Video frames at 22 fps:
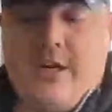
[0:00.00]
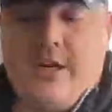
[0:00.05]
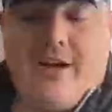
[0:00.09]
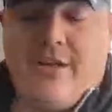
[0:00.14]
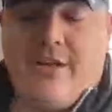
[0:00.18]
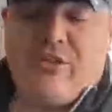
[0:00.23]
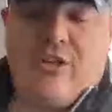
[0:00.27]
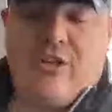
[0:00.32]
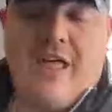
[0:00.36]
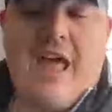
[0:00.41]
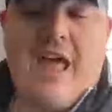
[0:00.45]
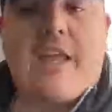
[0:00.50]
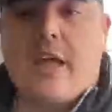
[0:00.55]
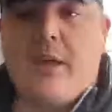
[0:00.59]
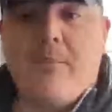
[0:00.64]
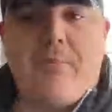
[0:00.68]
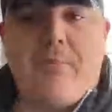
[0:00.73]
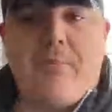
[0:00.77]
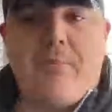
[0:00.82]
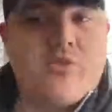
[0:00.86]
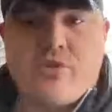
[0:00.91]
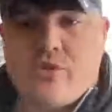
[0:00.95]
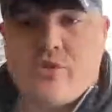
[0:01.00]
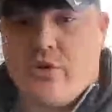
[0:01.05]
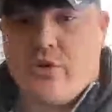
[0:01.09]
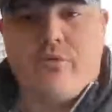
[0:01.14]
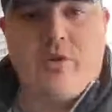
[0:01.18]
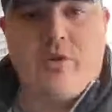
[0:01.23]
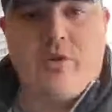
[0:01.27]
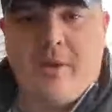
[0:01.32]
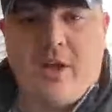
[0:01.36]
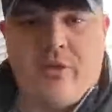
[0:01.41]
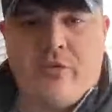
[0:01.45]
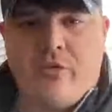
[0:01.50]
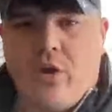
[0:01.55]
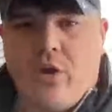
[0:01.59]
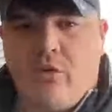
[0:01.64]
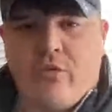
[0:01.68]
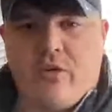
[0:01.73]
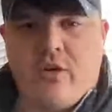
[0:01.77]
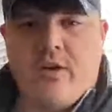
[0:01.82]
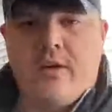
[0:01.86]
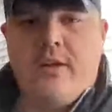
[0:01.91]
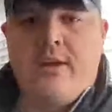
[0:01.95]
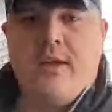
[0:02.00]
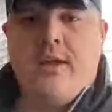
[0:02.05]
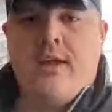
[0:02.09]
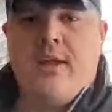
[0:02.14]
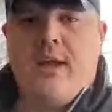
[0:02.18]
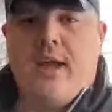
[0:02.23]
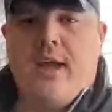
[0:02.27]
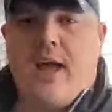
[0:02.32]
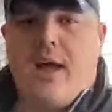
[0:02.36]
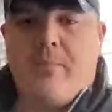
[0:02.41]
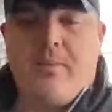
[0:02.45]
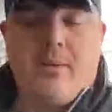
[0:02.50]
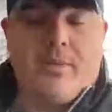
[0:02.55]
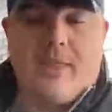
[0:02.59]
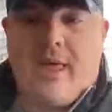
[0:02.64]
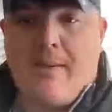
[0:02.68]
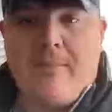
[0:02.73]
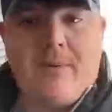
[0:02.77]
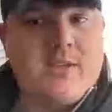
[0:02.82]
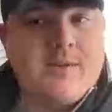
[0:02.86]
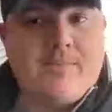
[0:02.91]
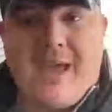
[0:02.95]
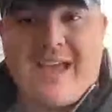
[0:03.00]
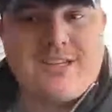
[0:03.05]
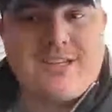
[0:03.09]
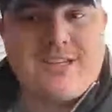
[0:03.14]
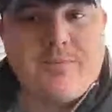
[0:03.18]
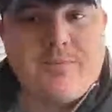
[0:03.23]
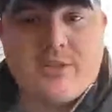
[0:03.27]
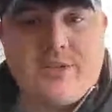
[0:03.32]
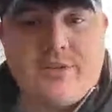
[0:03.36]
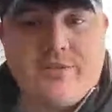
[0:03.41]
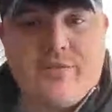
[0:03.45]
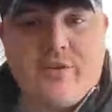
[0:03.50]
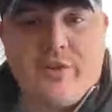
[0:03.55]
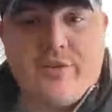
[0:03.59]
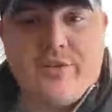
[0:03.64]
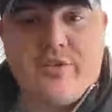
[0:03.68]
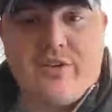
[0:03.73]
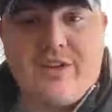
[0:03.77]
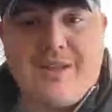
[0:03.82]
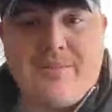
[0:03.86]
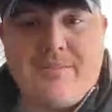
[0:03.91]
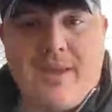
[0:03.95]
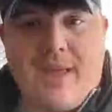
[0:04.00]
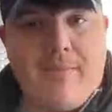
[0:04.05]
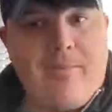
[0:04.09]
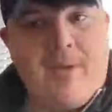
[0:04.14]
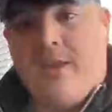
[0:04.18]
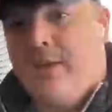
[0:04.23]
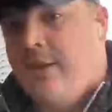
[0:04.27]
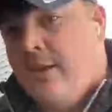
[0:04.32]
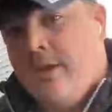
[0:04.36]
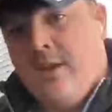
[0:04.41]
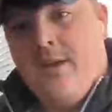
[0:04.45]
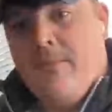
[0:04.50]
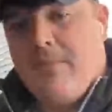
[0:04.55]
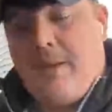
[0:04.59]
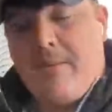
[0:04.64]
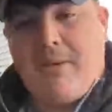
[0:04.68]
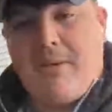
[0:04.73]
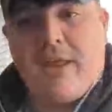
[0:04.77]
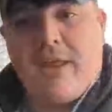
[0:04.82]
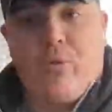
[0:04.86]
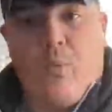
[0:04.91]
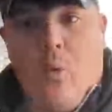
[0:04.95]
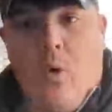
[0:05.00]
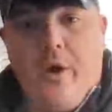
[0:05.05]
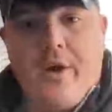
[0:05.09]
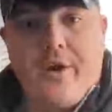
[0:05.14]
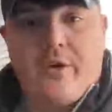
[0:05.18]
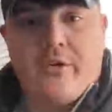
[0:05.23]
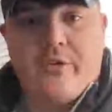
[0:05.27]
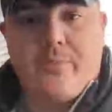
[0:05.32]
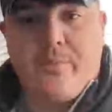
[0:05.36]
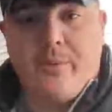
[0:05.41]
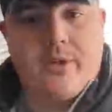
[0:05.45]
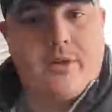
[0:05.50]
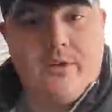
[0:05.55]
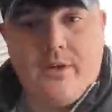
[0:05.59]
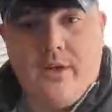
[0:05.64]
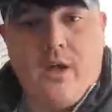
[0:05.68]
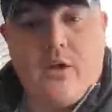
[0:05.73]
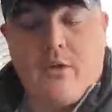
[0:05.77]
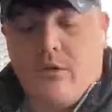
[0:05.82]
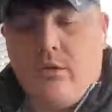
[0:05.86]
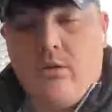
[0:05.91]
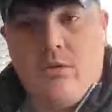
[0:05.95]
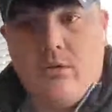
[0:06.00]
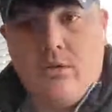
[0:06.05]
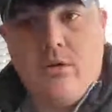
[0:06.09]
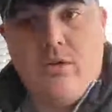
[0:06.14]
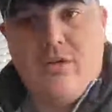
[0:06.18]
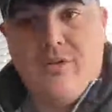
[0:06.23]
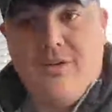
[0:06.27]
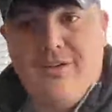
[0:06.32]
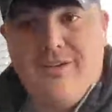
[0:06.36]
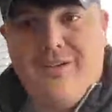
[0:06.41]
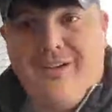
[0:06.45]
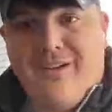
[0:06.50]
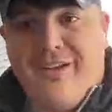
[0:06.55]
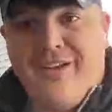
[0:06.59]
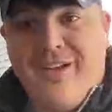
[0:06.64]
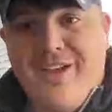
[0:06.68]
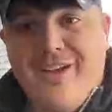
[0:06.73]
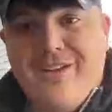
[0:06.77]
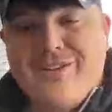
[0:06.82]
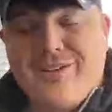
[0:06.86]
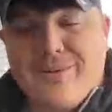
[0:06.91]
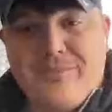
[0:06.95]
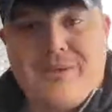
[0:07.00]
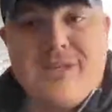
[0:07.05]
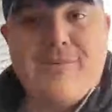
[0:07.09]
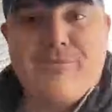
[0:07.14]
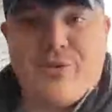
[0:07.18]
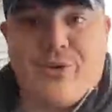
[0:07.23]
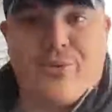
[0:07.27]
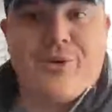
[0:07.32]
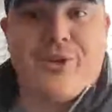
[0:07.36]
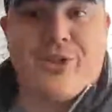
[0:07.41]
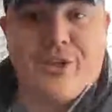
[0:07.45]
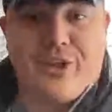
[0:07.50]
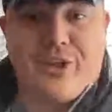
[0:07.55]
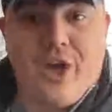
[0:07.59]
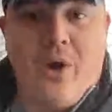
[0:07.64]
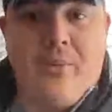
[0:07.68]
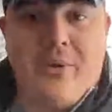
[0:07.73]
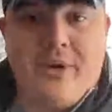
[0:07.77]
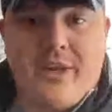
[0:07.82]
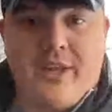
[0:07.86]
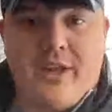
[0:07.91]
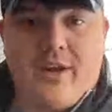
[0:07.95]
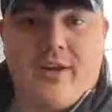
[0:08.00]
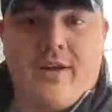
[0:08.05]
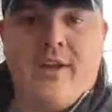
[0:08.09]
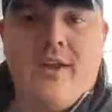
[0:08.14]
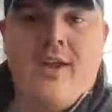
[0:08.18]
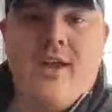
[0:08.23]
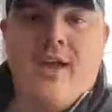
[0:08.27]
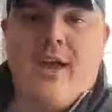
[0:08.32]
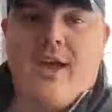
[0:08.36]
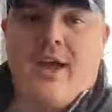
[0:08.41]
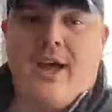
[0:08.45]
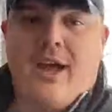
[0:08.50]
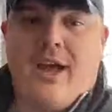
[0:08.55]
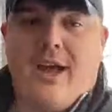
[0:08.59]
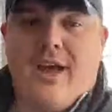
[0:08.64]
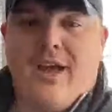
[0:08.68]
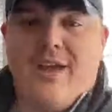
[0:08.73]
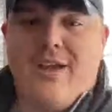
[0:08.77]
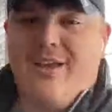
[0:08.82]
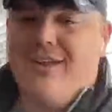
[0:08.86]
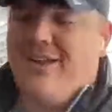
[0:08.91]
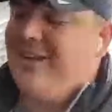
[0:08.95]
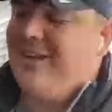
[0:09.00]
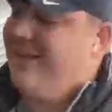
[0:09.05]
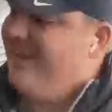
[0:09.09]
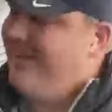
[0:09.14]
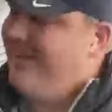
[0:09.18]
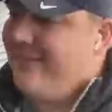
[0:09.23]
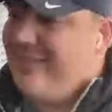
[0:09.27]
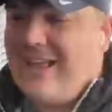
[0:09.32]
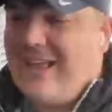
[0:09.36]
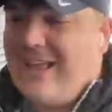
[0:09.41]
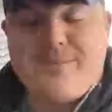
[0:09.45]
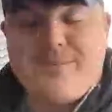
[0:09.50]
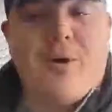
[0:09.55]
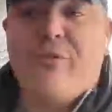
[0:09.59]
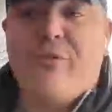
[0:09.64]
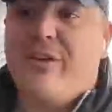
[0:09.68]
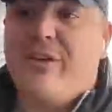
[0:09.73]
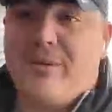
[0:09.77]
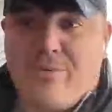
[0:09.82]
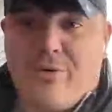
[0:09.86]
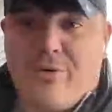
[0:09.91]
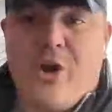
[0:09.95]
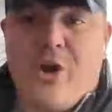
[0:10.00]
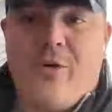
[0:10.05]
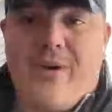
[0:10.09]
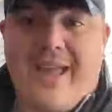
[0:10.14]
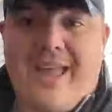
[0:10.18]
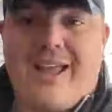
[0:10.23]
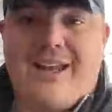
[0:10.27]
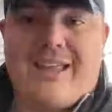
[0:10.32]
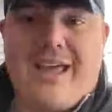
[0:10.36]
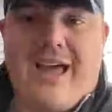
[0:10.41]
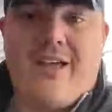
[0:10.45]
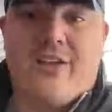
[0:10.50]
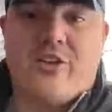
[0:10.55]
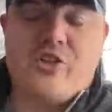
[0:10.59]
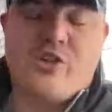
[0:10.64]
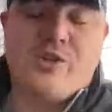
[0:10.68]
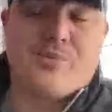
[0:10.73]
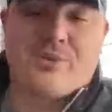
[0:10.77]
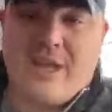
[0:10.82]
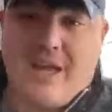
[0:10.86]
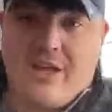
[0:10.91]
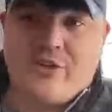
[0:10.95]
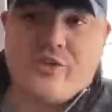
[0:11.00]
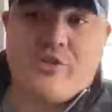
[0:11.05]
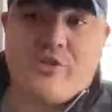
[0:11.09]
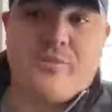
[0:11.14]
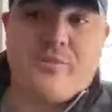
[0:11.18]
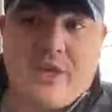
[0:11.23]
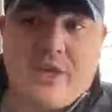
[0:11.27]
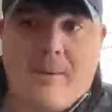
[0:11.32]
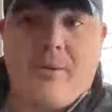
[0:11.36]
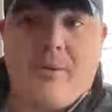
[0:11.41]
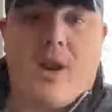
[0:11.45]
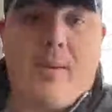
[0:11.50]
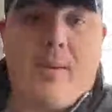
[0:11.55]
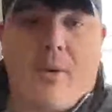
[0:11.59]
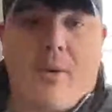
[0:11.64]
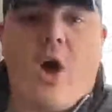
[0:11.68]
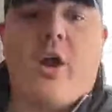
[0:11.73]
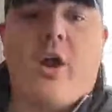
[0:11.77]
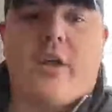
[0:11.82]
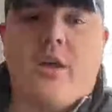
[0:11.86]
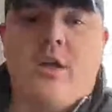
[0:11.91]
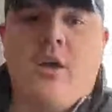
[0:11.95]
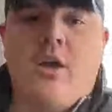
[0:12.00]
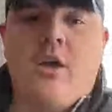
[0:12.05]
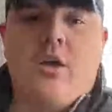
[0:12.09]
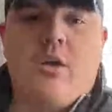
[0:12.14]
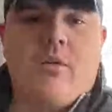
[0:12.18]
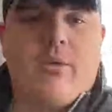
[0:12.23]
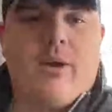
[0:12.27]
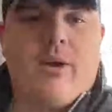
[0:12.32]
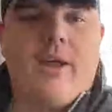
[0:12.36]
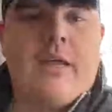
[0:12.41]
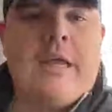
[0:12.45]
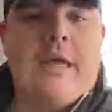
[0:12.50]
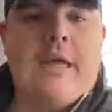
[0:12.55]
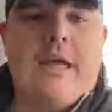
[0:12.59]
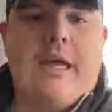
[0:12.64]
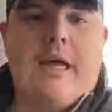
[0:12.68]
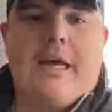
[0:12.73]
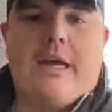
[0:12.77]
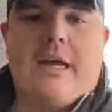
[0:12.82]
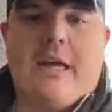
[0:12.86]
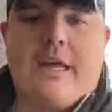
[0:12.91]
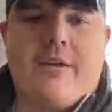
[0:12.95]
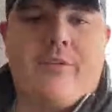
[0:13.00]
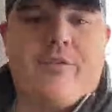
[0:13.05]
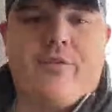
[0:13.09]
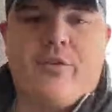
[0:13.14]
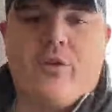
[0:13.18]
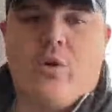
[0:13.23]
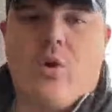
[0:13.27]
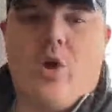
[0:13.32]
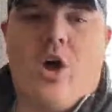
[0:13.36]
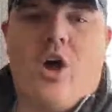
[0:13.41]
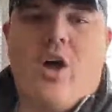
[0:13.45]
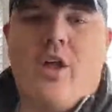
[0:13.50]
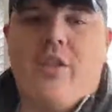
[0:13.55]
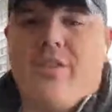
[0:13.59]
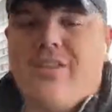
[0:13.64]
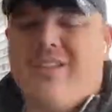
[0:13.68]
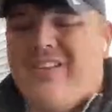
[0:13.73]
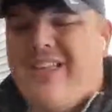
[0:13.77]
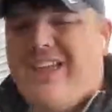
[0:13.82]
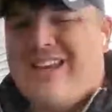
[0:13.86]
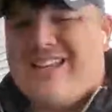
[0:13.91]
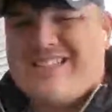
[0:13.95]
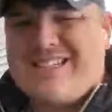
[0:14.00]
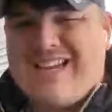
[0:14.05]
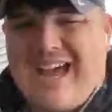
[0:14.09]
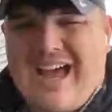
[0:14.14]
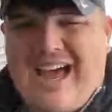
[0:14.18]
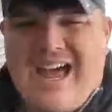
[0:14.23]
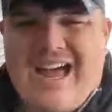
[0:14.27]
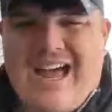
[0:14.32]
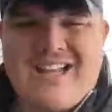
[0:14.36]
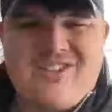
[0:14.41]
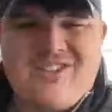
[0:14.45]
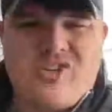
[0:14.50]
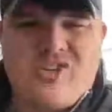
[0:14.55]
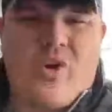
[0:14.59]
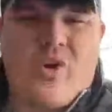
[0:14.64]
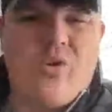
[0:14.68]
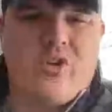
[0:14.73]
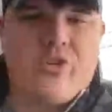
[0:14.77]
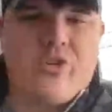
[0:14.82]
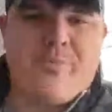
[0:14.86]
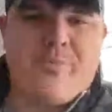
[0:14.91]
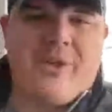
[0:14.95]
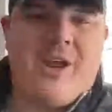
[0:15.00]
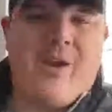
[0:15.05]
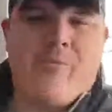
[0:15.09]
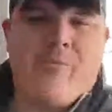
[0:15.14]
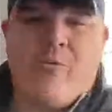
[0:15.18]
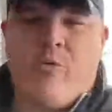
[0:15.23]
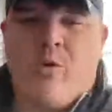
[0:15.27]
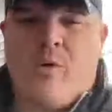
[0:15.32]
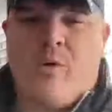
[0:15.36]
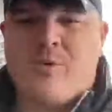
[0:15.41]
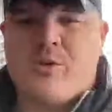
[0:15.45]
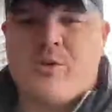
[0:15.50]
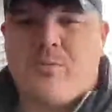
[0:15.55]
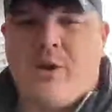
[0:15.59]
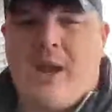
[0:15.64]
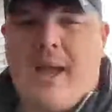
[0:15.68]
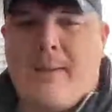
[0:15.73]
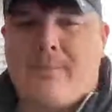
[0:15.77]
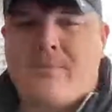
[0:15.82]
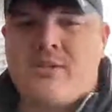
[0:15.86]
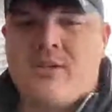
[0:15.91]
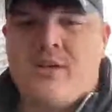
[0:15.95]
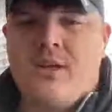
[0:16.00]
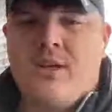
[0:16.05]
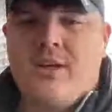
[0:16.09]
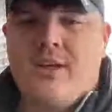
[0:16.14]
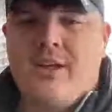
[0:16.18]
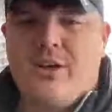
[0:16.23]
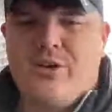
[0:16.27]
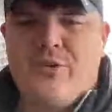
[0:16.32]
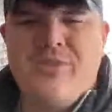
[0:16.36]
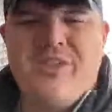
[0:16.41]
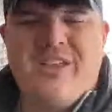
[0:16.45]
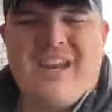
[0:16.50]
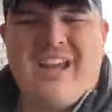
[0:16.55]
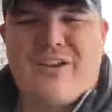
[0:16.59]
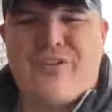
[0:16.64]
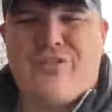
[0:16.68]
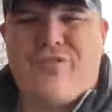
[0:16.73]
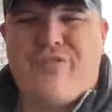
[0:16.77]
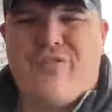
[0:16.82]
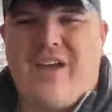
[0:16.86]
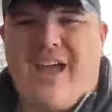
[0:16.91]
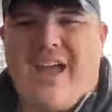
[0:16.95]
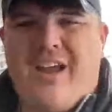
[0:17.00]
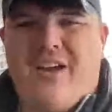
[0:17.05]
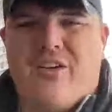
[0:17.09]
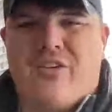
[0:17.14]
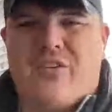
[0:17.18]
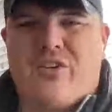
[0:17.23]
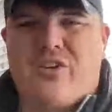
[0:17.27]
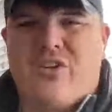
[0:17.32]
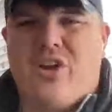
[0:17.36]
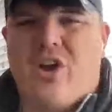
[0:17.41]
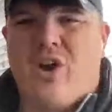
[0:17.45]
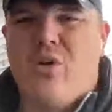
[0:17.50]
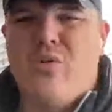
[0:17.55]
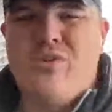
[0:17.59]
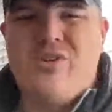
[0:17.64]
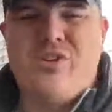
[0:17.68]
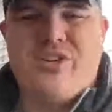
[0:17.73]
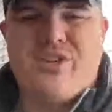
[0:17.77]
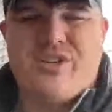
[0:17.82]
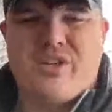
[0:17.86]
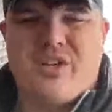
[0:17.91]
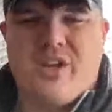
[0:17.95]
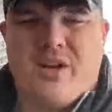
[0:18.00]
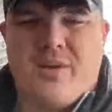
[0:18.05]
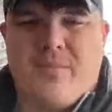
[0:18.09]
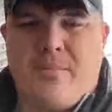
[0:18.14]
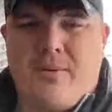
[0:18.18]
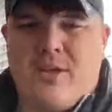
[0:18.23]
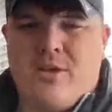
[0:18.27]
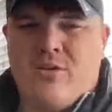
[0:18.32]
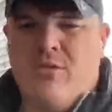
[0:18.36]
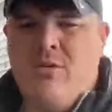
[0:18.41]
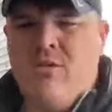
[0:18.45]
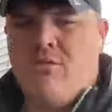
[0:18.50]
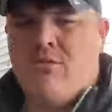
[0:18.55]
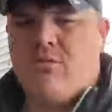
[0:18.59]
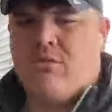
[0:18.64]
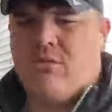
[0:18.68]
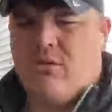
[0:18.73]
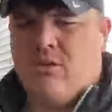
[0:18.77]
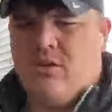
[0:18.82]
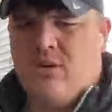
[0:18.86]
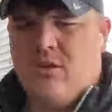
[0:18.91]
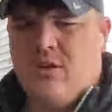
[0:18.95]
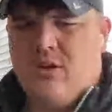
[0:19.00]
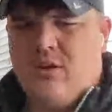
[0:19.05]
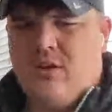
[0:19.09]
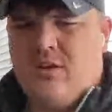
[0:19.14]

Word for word: You don't have to like it, but it's true. Football's over. Uh, but that means basketball's in full steam, baby. Maybe not the Warriors, but, you know, some teams are really going here. Uh, and that's both in pro and college hoops. College hoops coming up on it, right? Uh, and so all the latest odds, totals, player performance props, and who the next fired coach is going to be. Ooh,